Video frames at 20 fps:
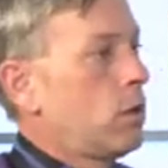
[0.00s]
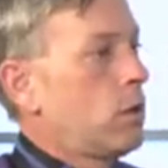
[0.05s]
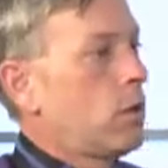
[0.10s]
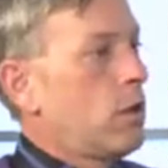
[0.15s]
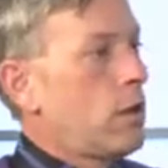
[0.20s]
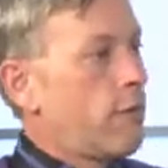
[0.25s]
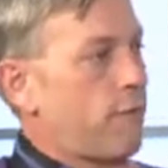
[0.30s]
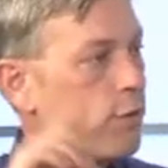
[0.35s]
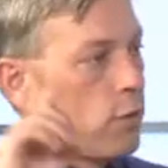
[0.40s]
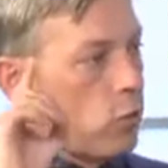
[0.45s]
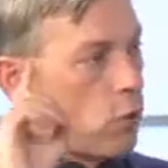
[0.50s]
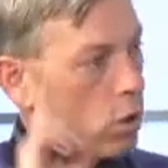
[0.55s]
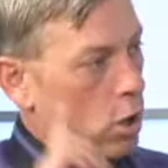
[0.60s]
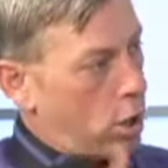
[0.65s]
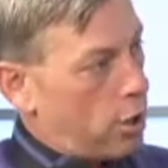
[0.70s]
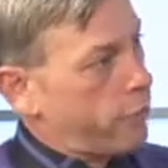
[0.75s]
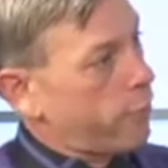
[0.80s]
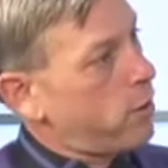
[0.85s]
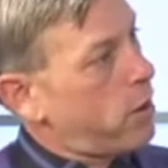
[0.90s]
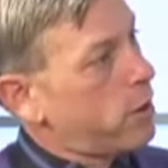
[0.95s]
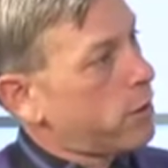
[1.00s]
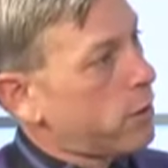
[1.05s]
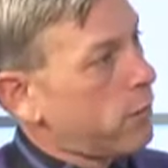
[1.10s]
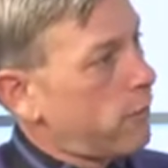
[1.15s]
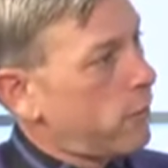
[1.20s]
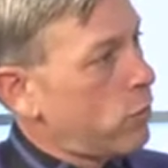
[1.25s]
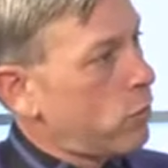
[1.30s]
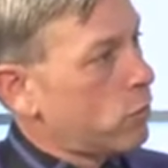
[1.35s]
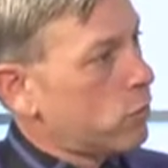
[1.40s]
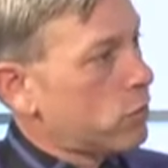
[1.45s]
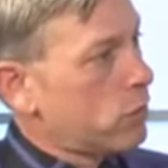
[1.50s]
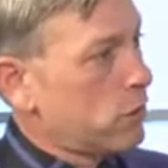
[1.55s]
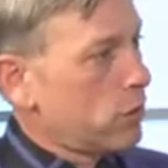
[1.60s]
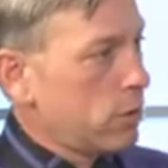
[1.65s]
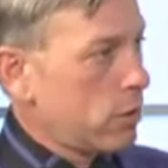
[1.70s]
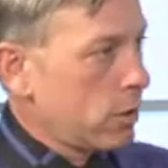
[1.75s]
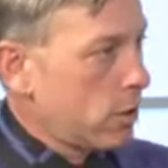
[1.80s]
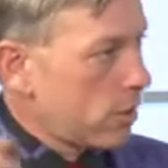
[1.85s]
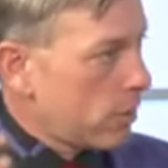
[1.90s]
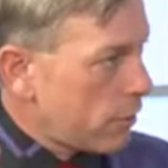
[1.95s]
if they're authorized to vote,
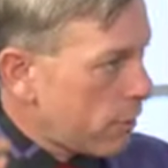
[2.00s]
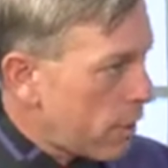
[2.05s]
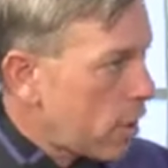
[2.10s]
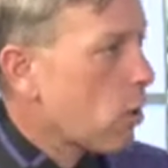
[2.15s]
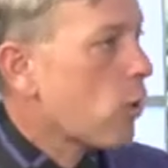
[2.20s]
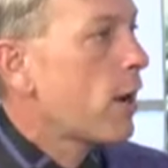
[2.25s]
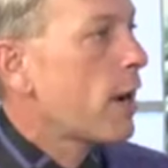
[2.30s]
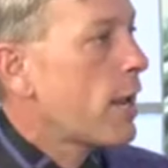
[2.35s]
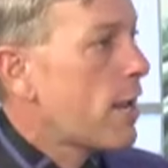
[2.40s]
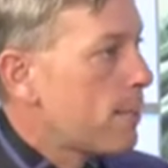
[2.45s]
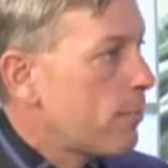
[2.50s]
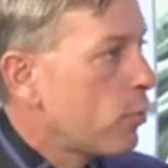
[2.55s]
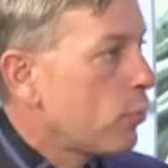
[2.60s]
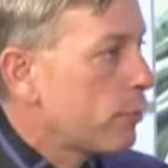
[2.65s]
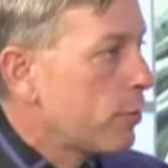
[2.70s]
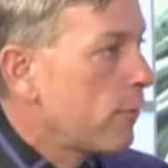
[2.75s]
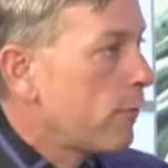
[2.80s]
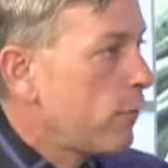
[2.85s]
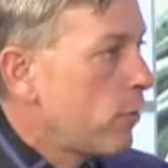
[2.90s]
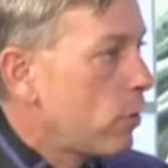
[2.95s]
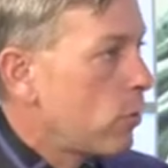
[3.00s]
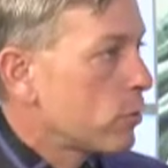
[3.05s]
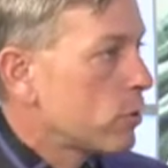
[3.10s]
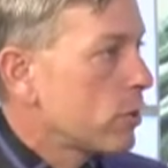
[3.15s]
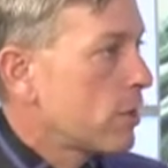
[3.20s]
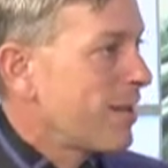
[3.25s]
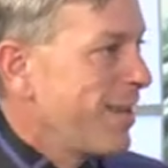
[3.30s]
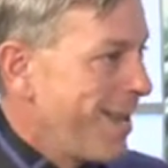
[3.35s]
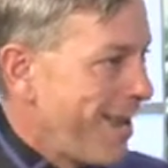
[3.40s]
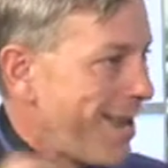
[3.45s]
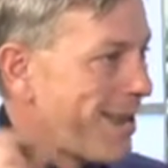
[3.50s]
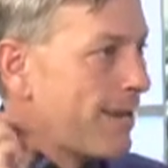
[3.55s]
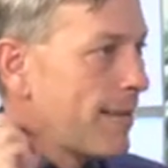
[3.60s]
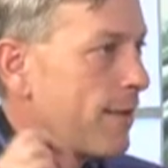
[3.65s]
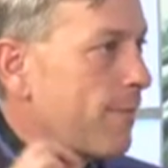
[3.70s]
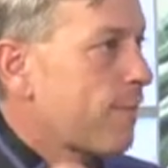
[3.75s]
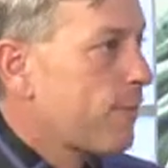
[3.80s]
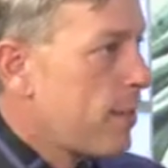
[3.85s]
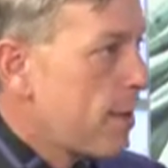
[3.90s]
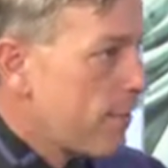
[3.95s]
they are able to vote. And
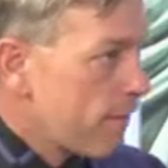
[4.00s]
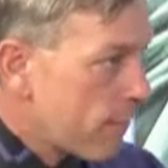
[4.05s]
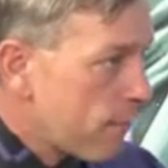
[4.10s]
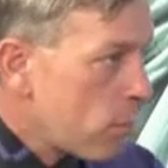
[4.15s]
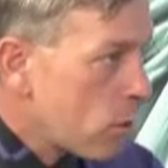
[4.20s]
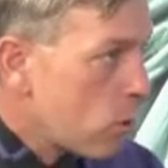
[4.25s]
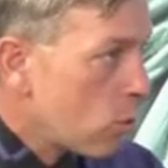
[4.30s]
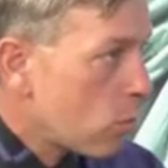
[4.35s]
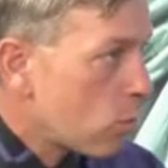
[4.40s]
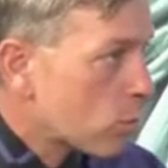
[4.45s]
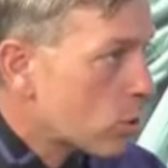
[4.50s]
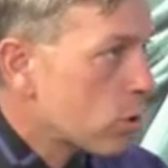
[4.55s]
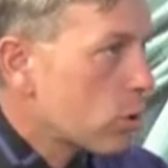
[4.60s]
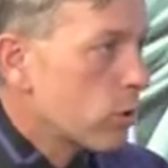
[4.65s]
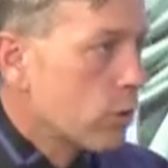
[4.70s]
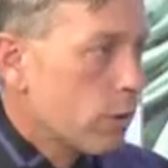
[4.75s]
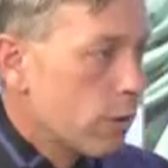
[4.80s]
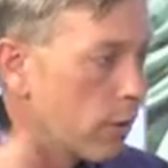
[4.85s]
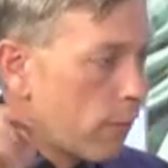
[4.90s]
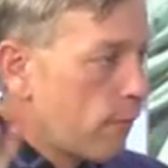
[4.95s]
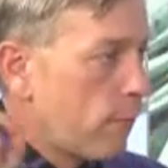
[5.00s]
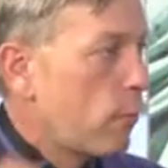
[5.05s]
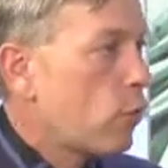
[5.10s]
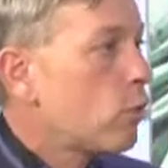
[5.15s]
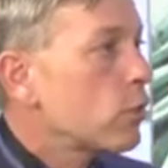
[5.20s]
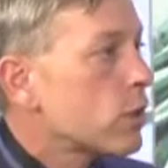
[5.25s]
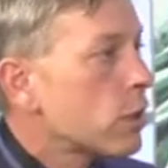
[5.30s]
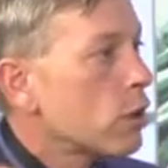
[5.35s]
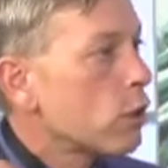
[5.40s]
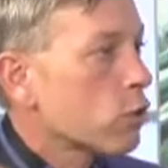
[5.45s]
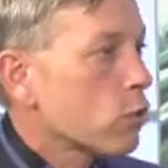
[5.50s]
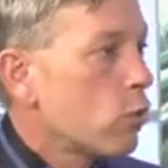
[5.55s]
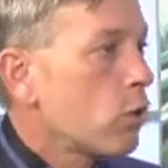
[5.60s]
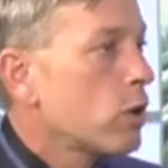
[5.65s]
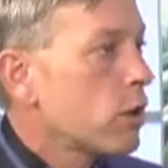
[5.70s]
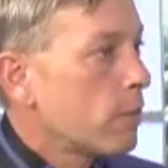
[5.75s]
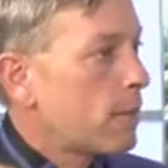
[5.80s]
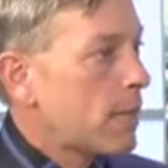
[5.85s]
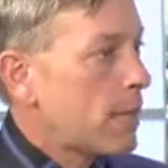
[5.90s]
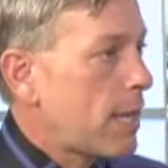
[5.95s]
if they vote, their vote is
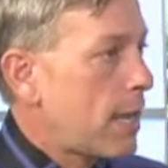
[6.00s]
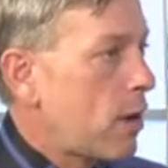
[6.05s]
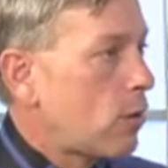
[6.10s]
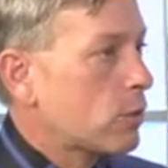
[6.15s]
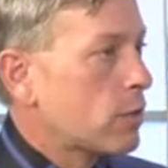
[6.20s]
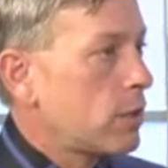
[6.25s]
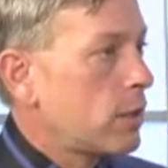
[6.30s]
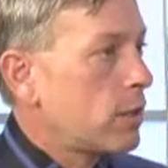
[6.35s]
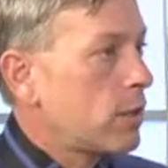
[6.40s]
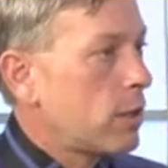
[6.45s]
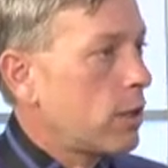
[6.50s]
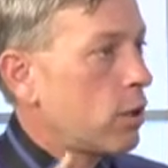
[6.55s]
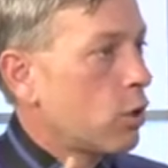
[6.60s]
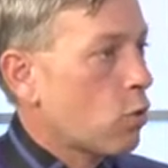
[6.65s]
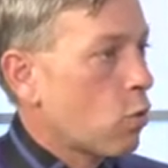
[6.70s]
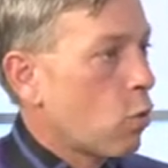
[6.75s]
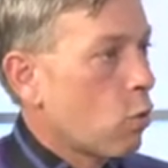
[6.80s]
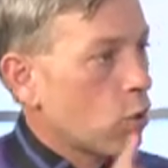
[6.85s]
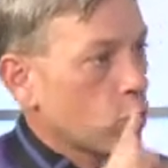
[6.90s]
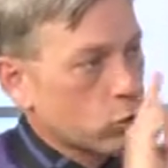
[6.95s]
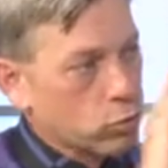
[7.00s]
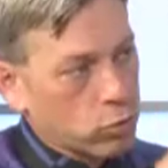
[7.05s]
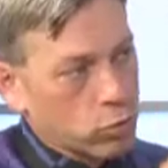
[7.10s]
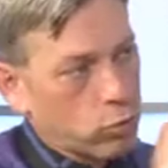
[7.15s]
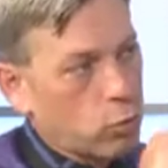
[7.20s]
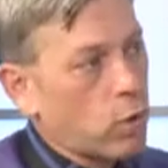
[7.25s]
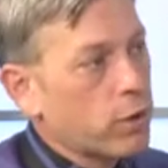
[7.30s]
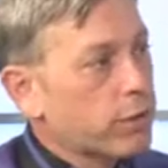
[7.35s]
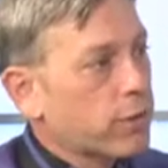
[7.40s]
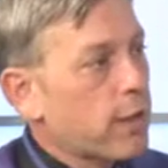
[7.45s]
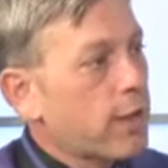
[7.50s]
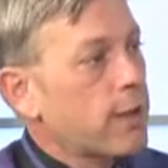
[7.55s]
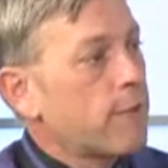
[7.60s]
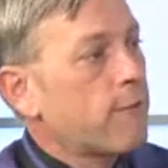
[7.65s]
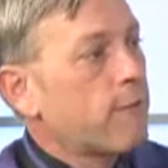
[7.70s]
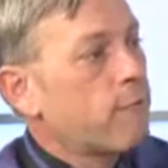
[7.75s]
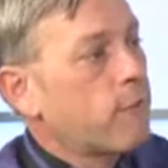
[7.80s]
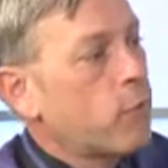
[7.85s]
going to be counted in accordance with what they voted.